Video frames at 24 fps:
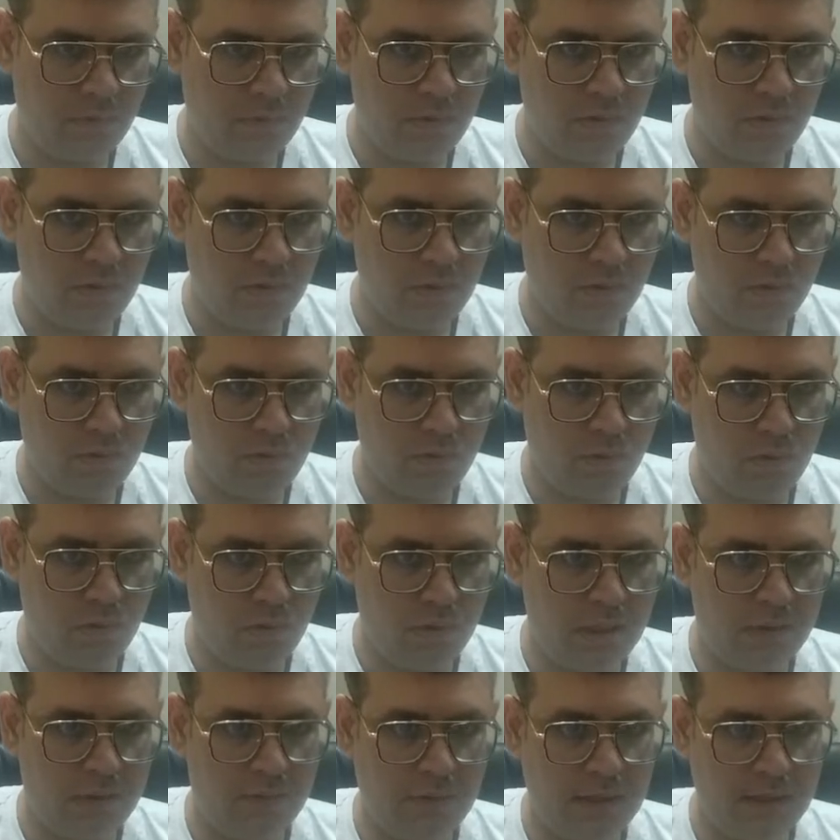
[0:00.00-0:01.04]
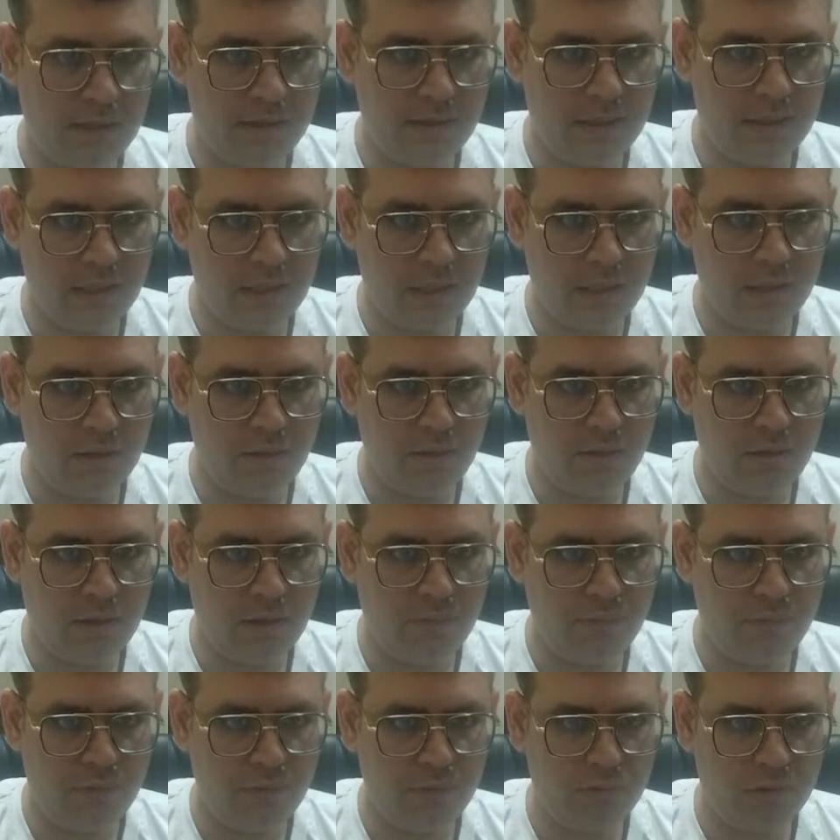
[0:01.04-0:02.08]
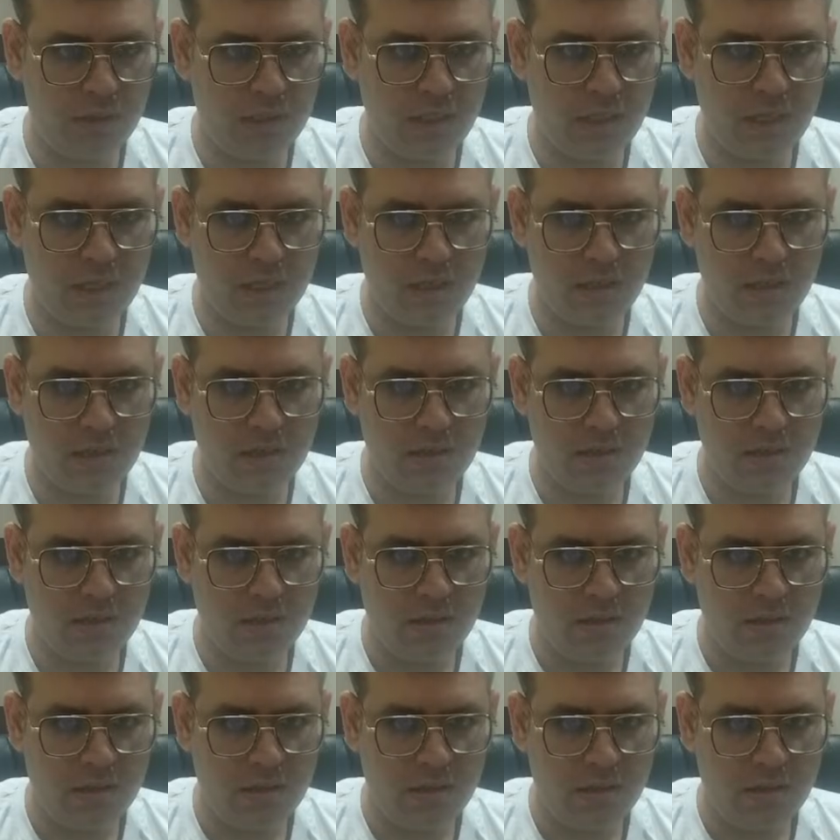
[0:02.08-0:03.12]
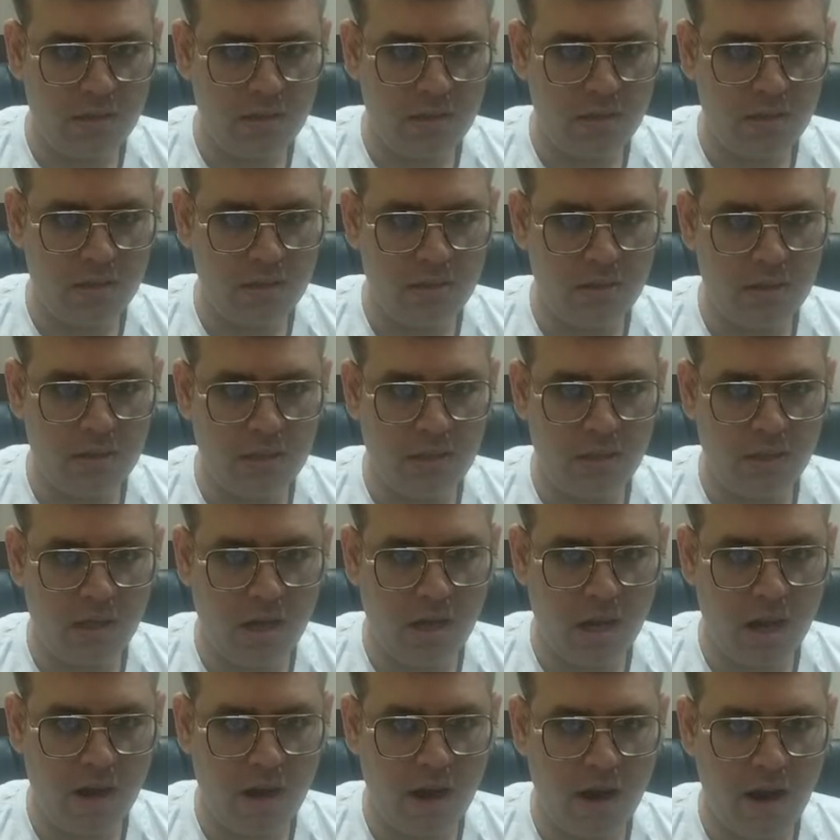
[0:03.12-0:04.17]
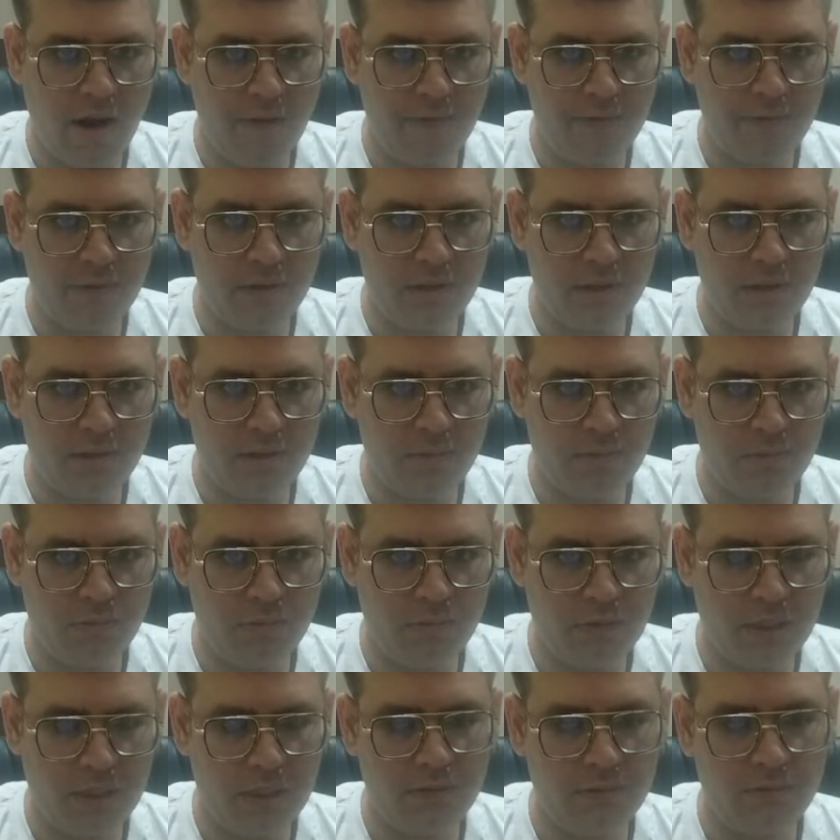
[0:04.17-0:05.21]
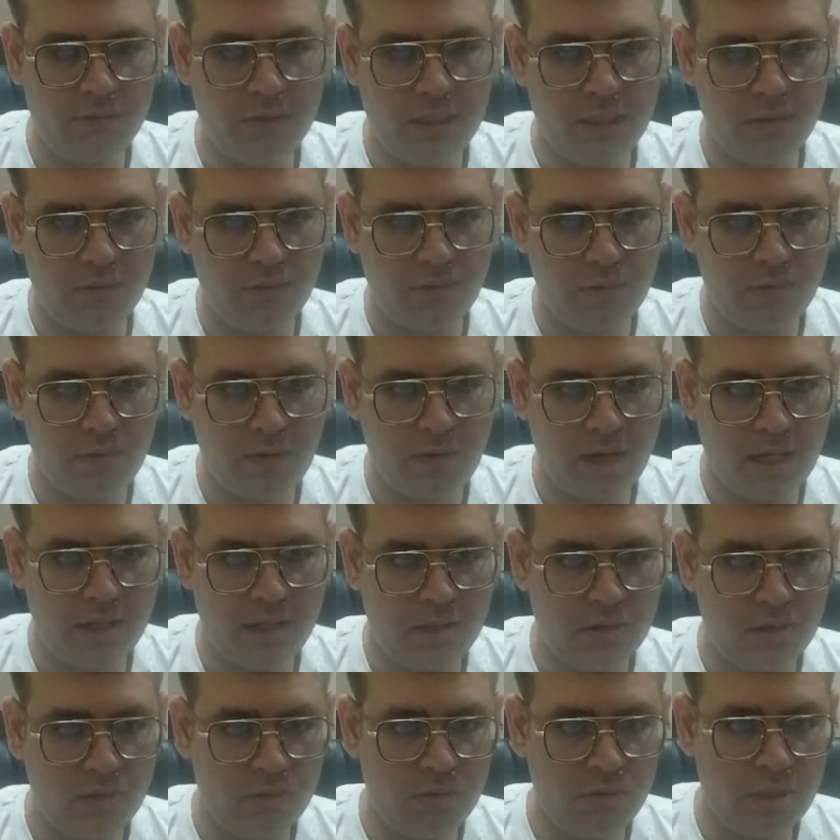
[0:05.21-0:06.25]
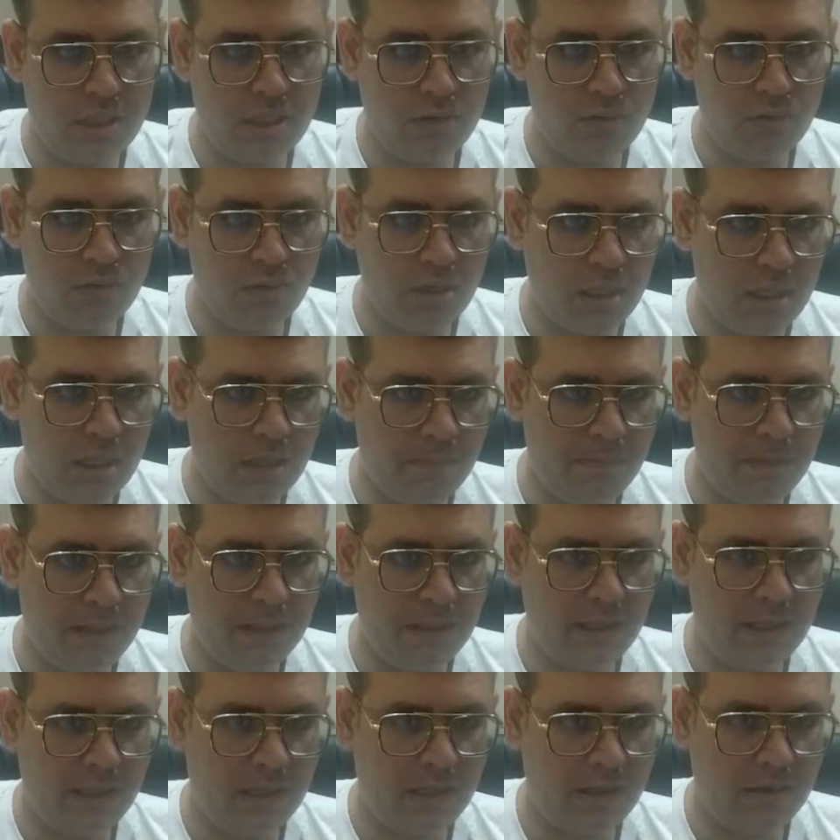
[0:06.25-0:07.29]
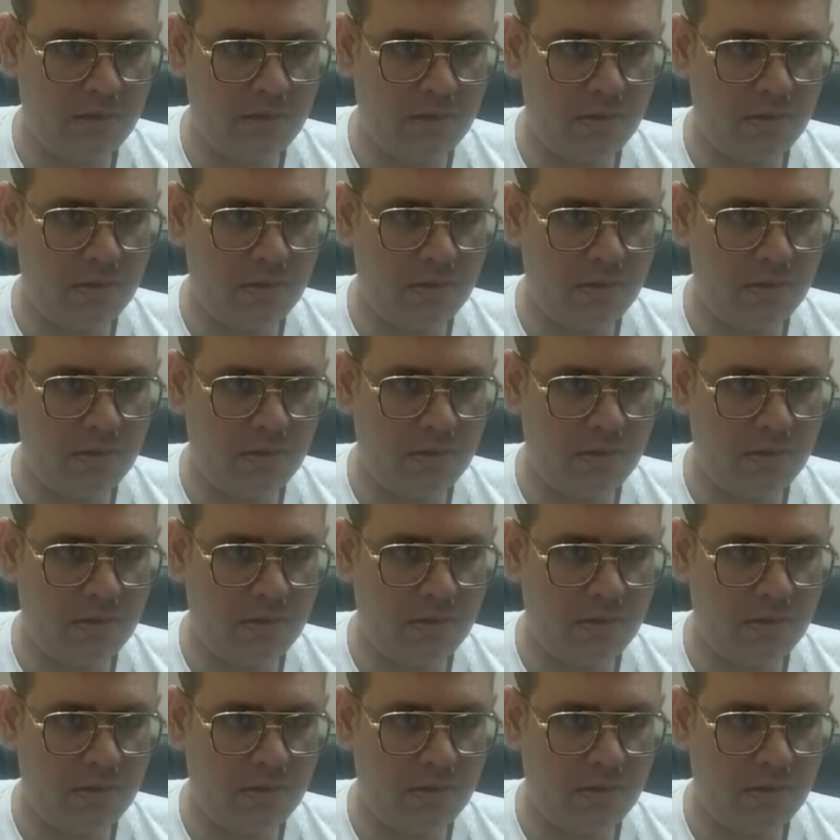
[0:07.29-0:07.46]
No, it will see. If you see here, after this move, it is winning for white. You need to keep it here.